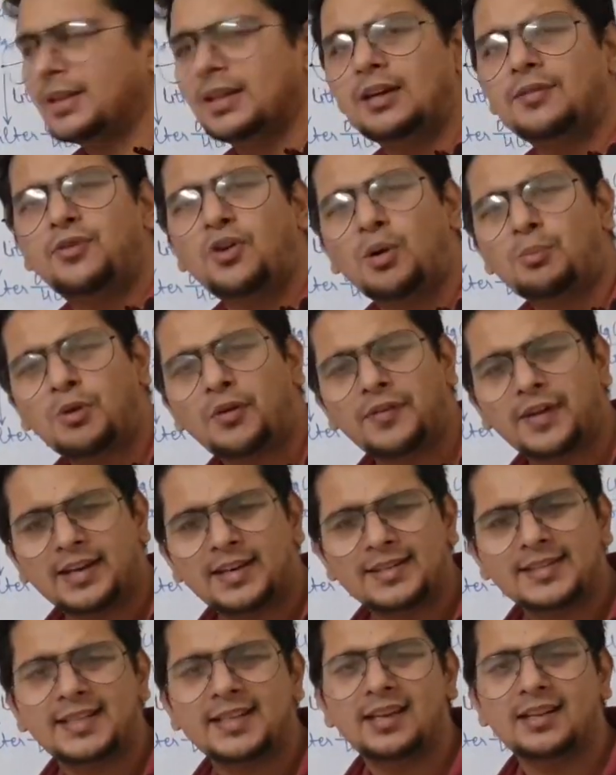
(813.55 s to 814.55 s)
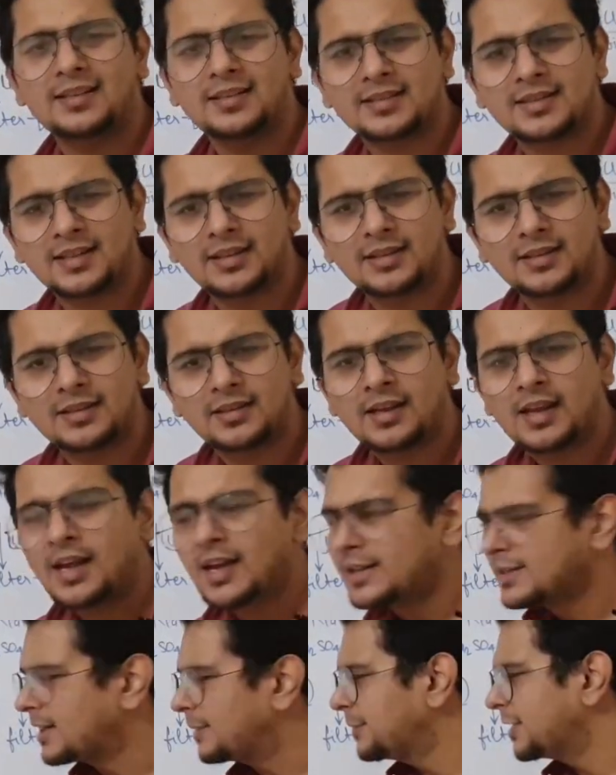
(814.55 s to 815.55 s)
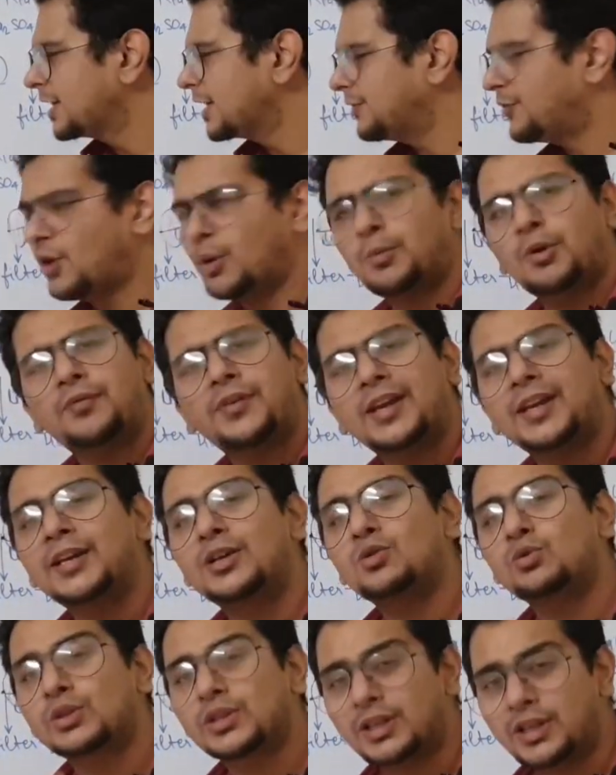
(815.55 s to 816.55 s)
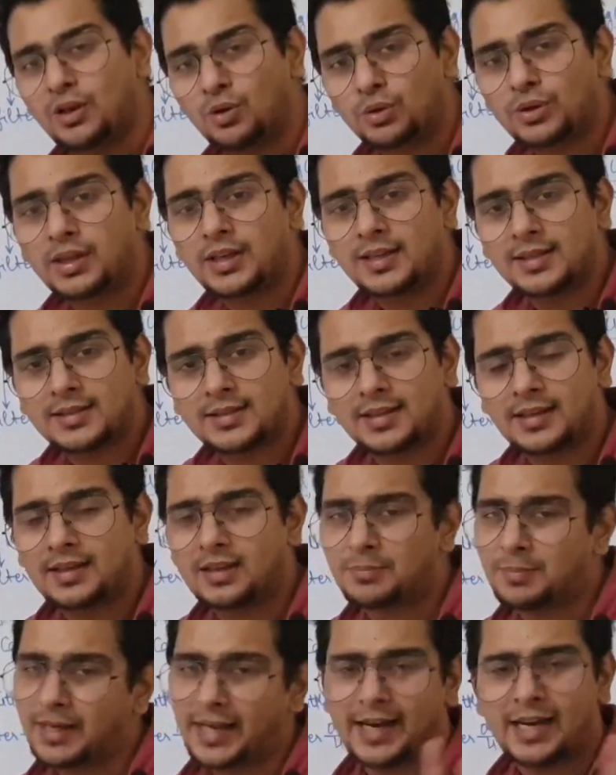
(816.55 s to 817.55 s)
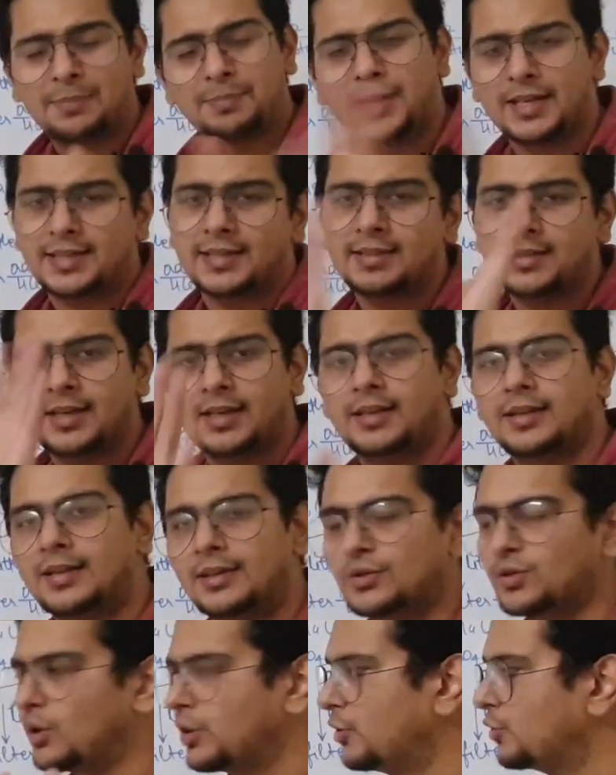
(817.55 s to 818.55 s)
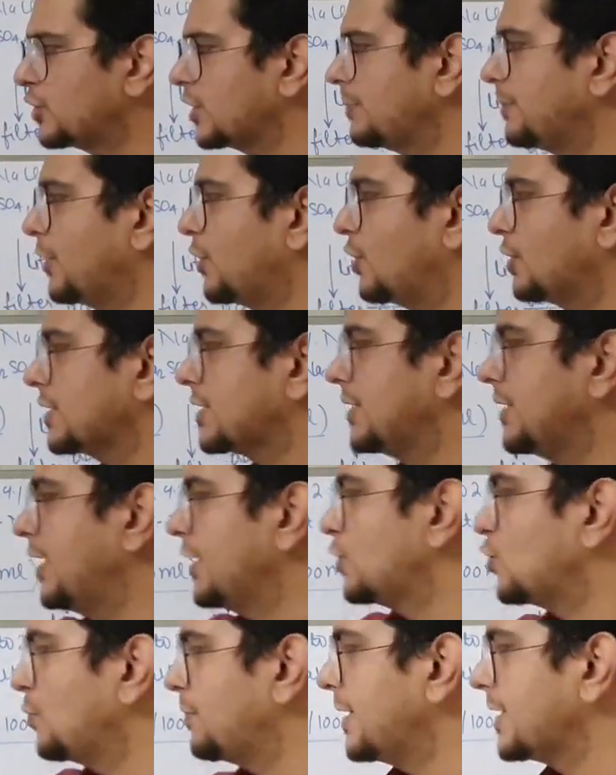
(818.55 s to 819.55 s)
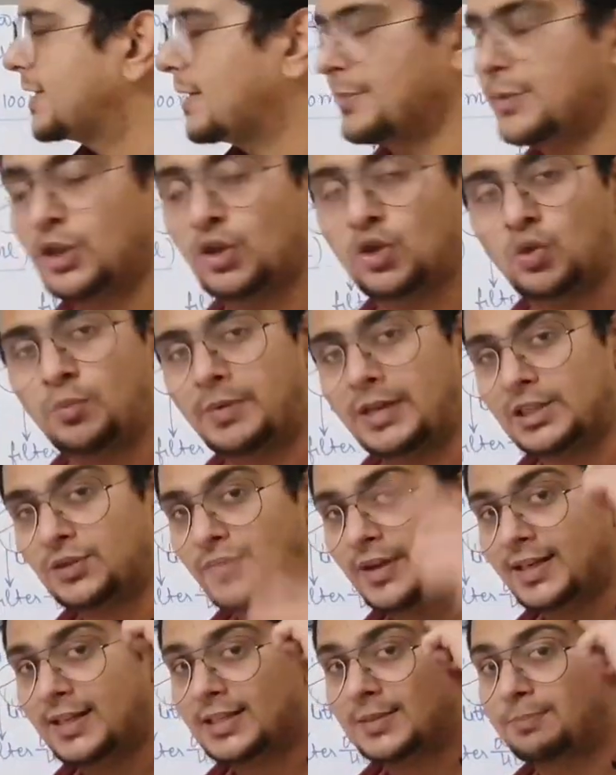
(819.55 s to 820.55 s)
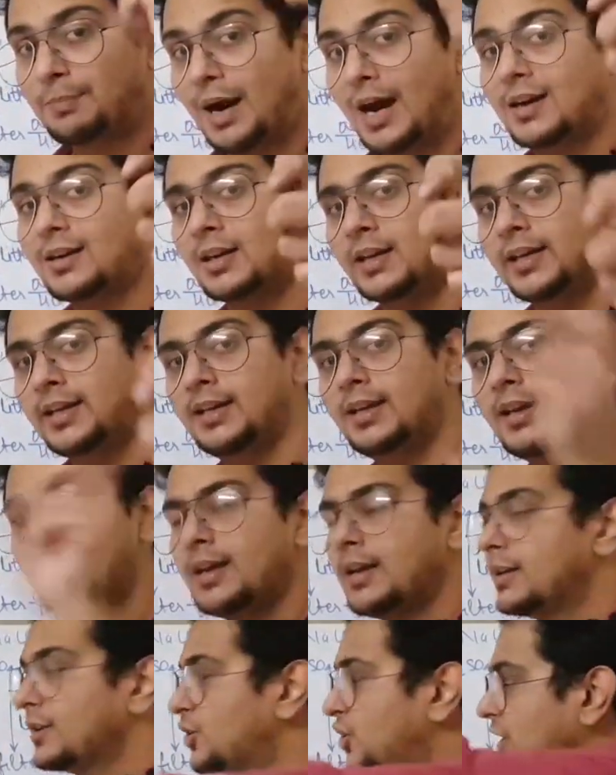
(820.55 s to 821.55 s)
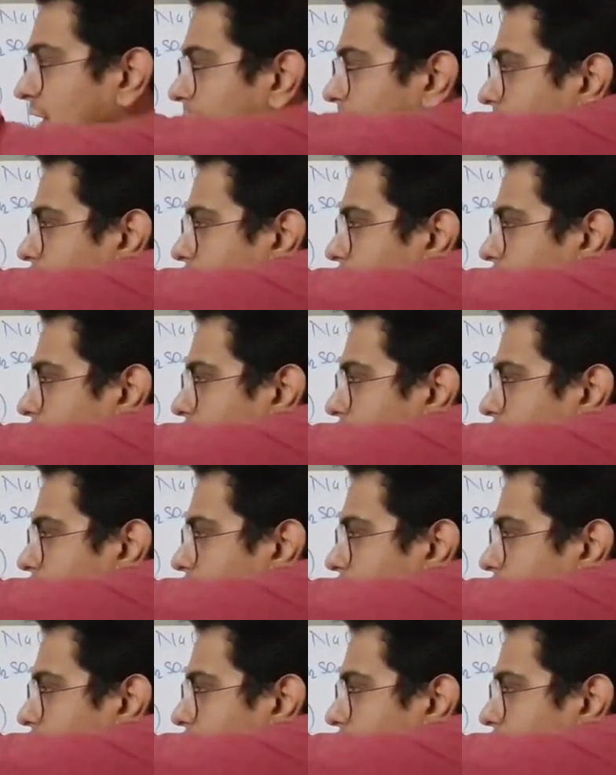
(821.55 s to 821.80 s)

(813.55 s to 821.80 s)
in the form of NaCl is there, some in the form of Na2CO3 is there, but Na plus is there in the solution because Ca2 plus Mg2 plus very smartly she